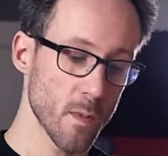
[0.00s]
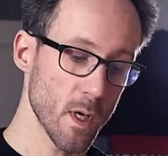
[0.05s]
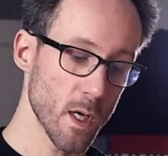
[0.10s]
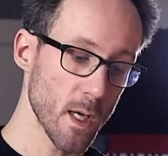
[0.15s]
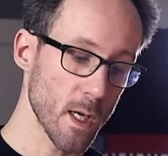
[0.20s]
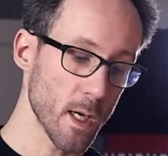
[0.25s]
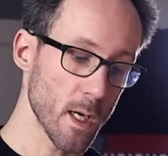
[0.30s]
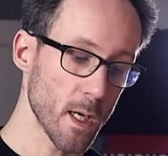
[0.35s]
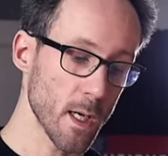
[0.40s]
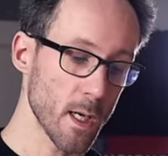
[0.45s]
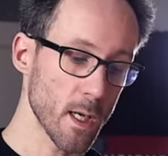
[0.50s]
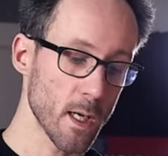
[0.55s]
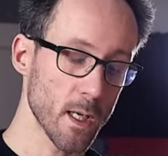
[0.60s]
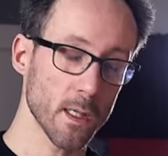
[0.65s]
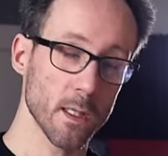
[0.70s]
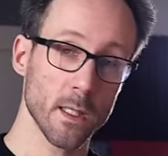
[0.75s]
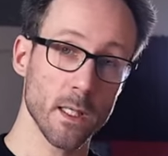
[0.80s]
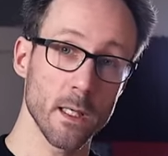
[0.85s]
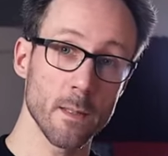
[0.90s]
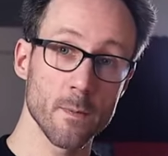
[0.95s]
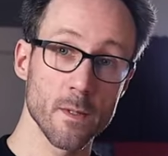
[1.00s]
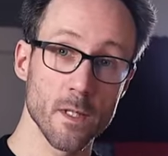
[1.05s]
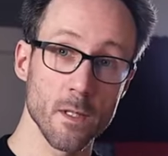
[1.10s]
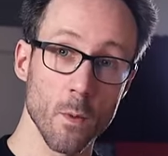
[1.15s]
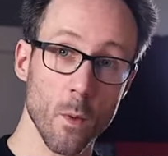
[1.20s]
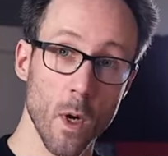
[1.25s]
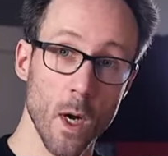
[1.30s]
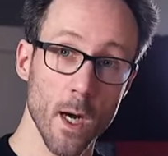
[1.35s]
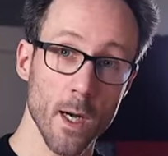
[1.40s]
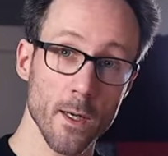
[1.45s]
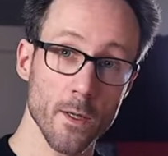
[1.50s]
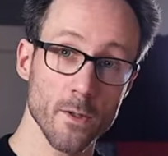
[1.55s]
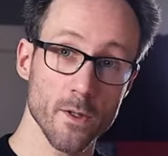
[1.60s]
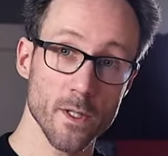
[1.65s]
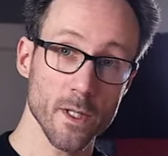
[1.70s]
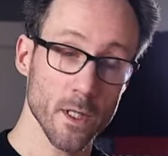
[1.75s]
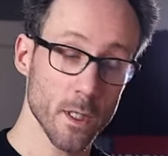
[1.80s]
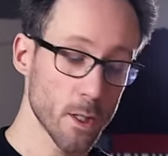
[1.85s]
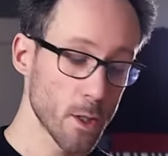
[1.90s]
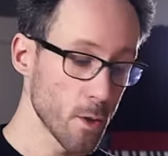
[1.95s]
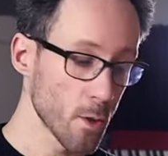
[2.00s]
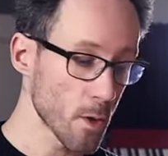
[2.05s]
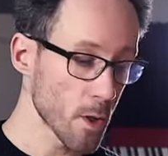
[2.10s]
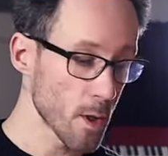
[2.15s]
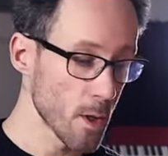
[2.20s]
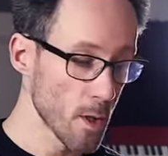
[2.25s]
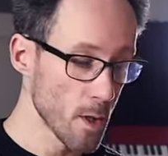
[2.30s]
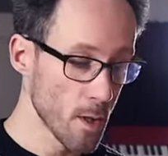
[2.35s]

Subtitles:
and keeps the wire secure.